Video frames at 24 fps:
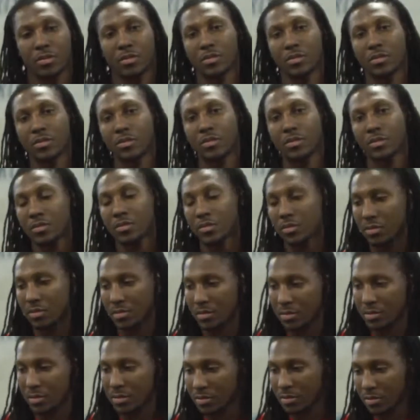
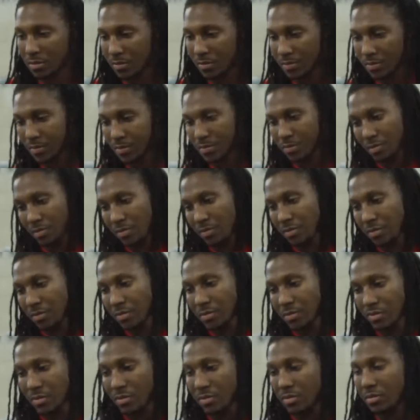
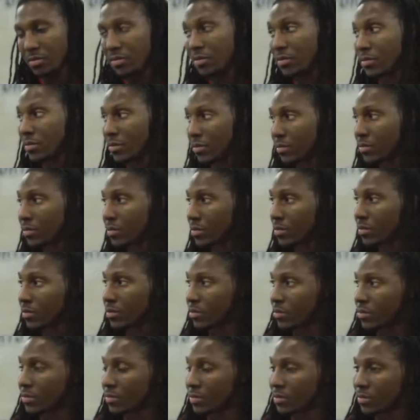
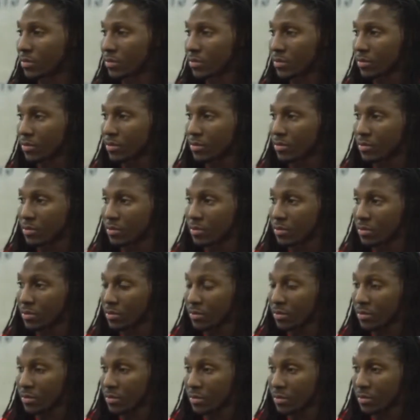
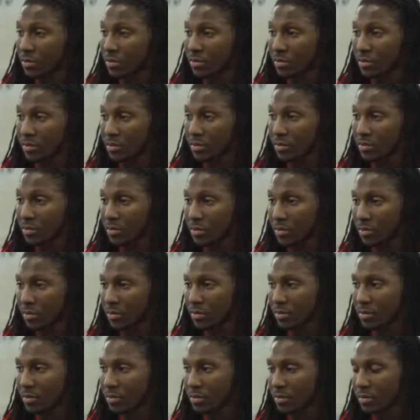
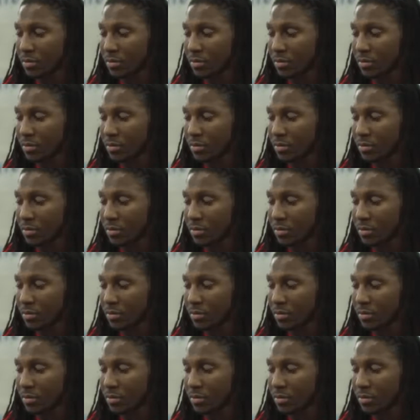[no speech]